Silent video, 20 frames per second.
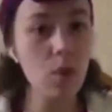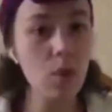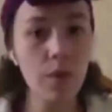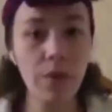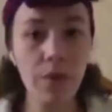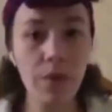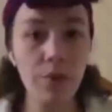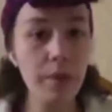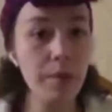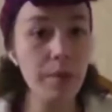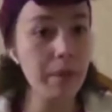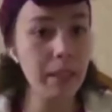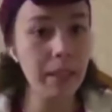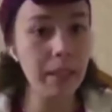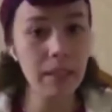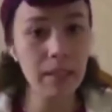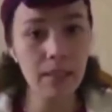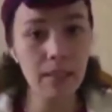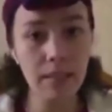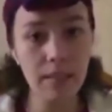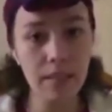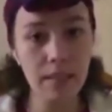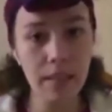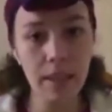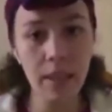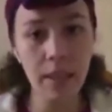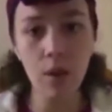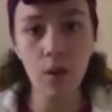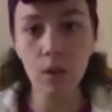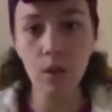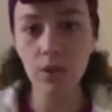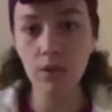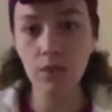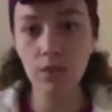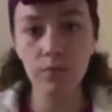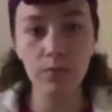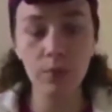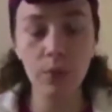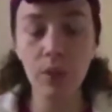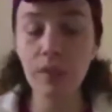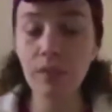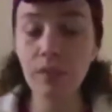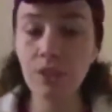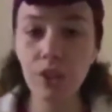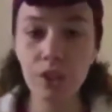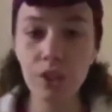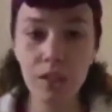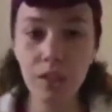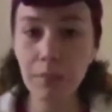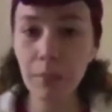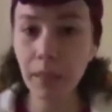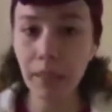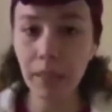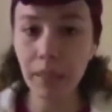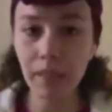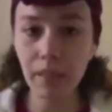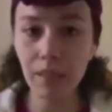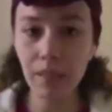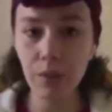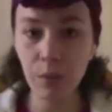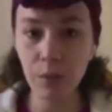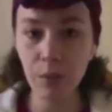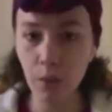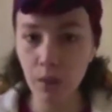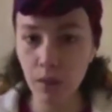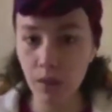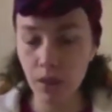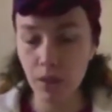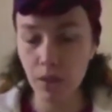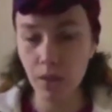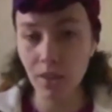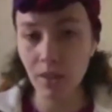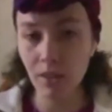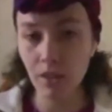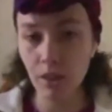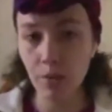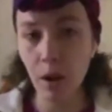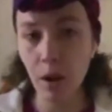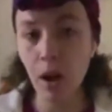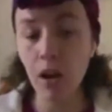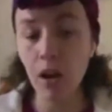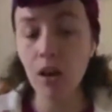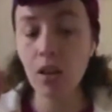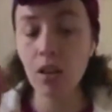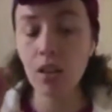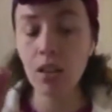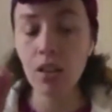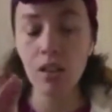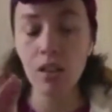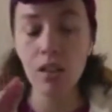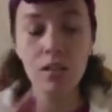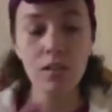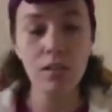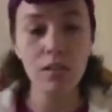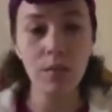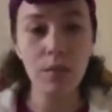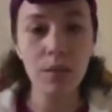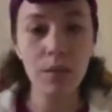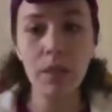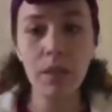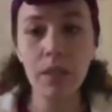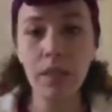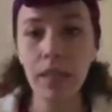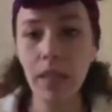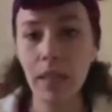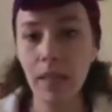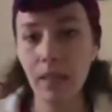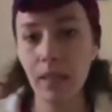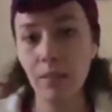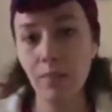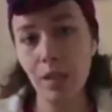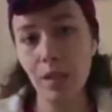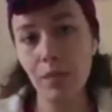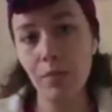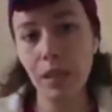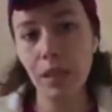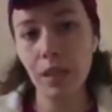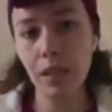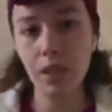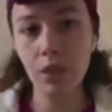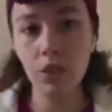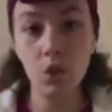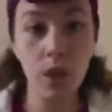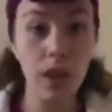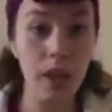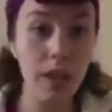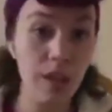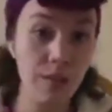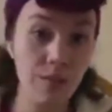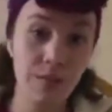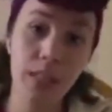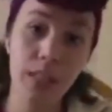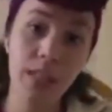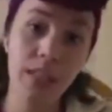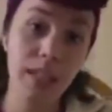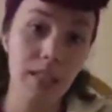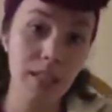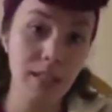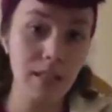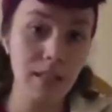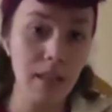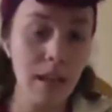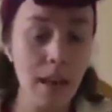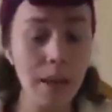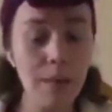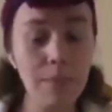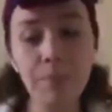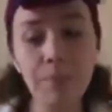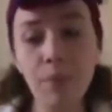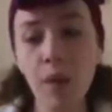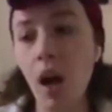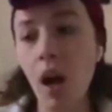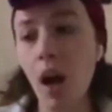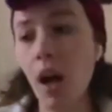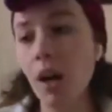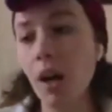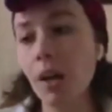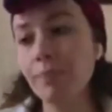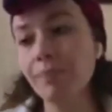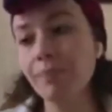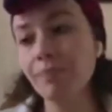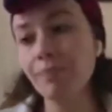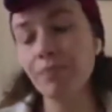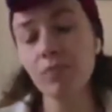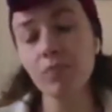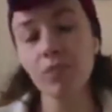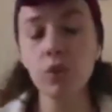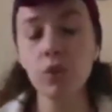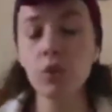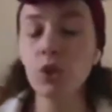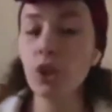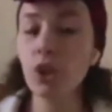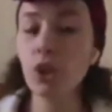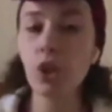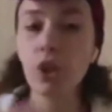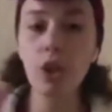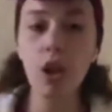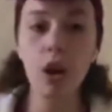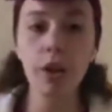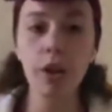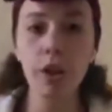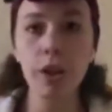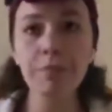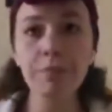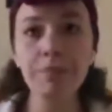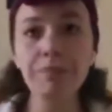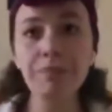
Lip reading: 3 minutes, let's say, or even just a minute if you want to start out small. Start out with a minute and then maybe try 3 next time. You could go longer.